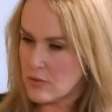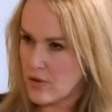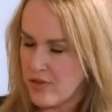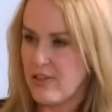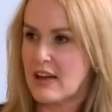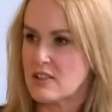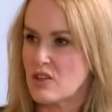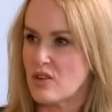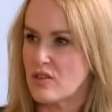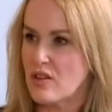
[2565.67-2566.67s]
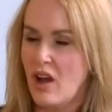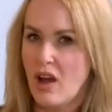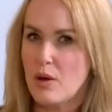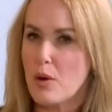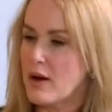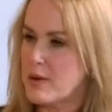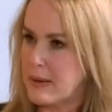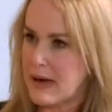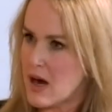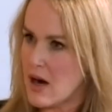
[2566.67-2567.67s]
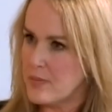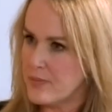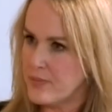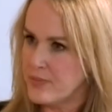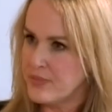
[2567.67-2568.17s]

reflect on who I'd become,